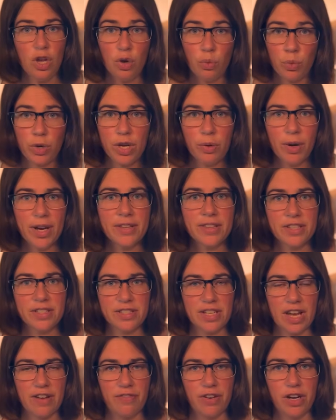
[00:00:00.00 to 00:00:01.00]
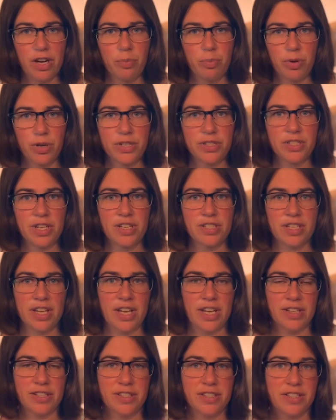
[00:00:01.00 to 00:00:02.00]
We rank the Sapphire Princess
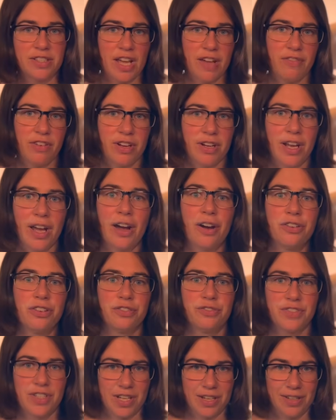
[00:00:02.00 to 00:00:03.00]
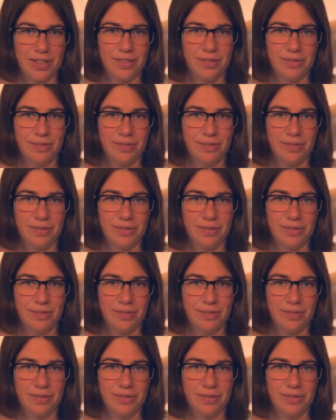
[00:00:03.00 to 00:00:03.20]
a 7 out of 10.